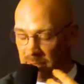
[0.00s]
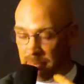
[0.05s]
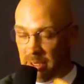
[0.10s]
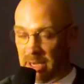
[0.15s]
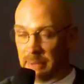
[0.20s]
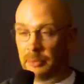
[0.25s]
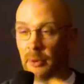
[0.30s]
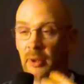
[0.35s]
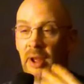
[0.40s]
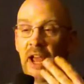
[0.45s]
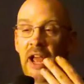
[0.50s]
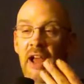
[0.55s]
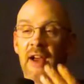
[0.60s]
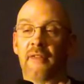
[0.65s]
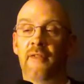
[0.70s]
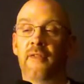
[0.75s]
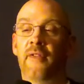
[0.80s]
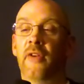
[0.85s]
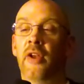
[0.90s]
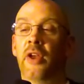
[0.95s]
people
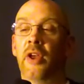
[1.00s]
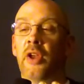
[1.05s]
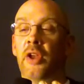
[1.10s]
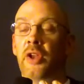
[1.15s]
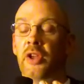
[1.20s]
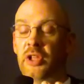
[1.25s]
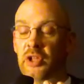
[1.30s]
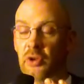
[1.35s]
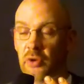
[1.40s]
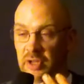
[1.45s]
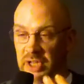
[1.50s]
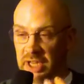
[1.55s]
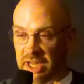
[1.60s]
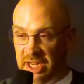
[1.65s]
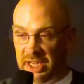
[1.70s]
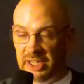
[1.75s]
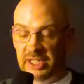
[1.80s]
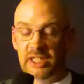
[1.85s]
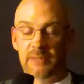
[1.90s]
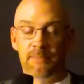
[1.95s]
have
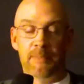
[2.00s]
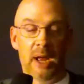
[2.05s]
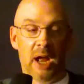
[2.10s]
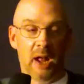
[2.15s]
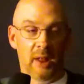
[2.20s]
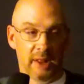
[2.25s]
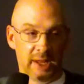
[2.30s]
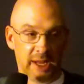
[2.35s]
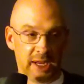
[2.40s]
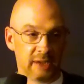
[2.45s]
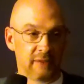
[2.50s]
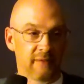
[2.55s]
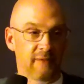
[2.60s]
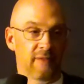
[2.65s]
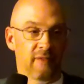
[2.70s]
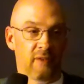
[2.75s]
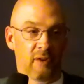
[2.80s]
unique spelling